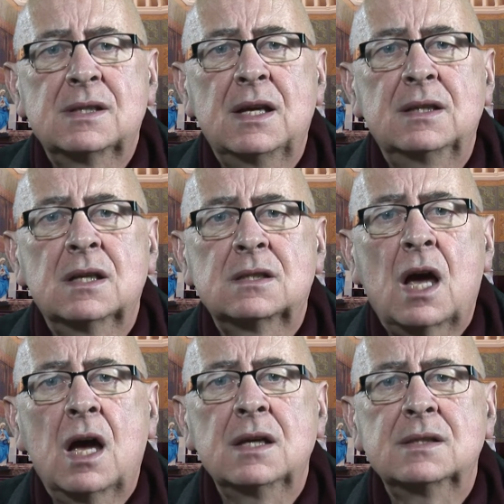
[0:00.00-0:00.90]
in the
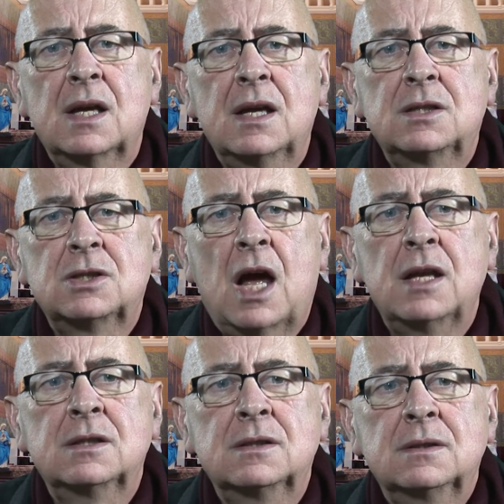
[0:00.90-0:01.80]
Taizé
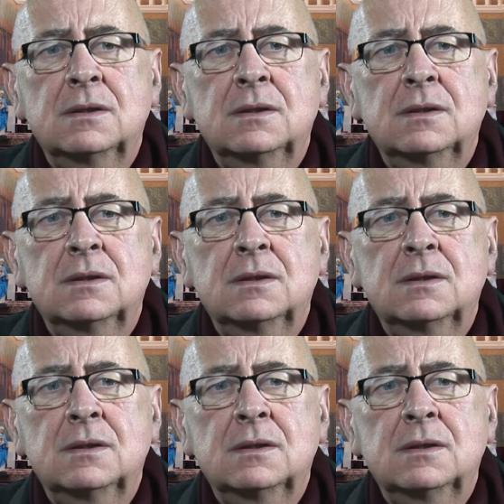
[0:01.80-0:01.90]
chant.